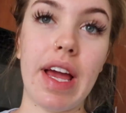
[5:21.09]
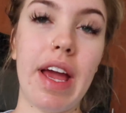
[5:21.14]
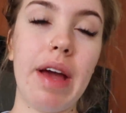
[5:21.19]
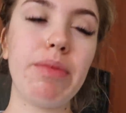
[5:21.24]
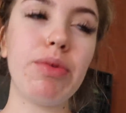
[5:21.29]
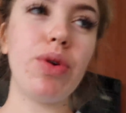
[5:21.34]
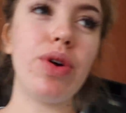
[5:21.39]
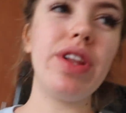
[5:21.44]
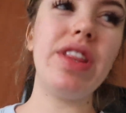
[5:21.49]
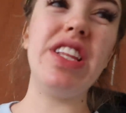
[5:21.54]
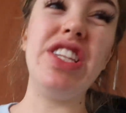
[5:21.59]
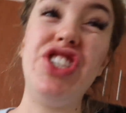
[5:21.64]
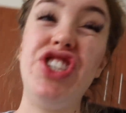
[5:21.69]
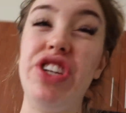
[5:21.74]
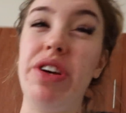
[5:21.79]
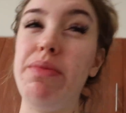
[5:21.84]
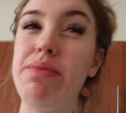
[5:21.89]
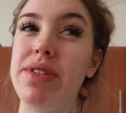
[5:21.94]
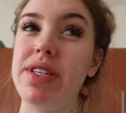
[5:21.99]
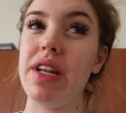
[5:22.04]
I am going to the
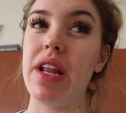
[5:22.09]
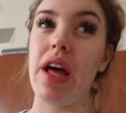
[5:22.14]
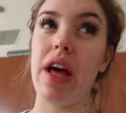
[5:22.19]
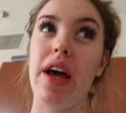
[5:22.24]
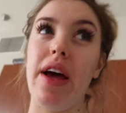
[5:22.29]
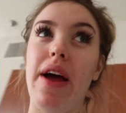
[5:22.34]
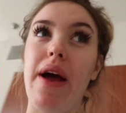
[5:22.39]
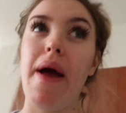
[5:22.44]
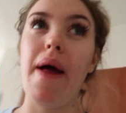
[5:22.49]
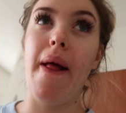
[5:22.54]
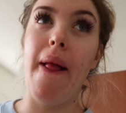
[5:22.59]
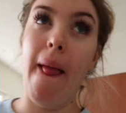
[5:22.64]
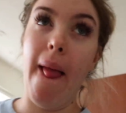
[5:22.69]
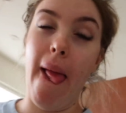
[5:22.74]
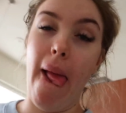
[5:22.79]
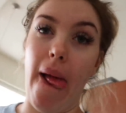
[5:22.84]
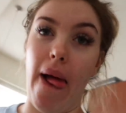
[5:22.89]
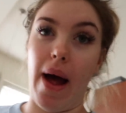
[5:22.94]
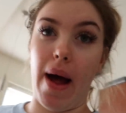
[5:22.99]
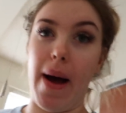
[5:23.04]
gym today.
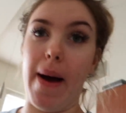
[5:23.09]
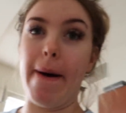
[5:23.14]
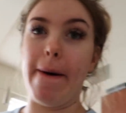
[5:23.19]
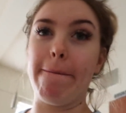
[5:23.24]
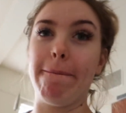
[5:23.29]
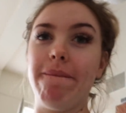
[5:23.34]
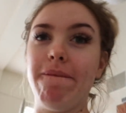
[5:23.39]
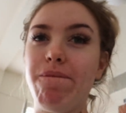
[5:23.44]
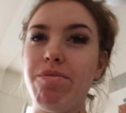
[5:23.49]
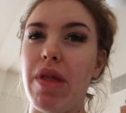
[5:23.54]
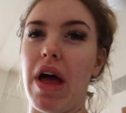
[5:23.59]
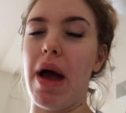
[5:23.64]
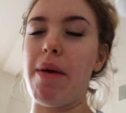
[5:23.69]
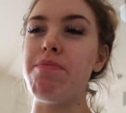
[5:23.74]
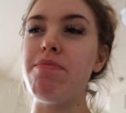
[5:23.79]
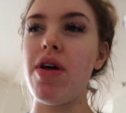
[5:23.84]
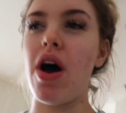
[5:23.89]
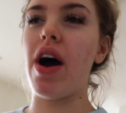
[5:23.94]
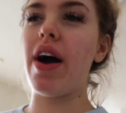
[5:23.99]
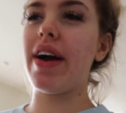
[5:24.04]
Um,
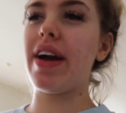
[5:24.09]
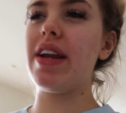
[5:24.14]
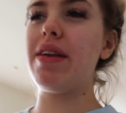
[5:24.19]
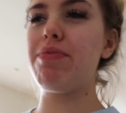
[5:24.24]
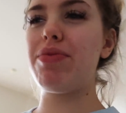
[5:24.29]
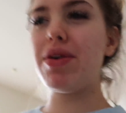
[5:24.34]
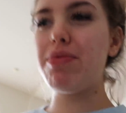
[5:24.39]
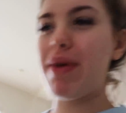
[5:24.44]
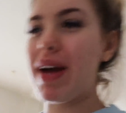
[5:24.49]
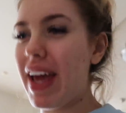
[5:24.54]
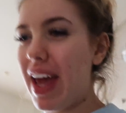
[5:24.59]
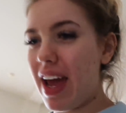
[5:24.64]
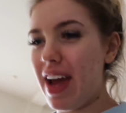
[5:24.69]
I'm not gonna bring my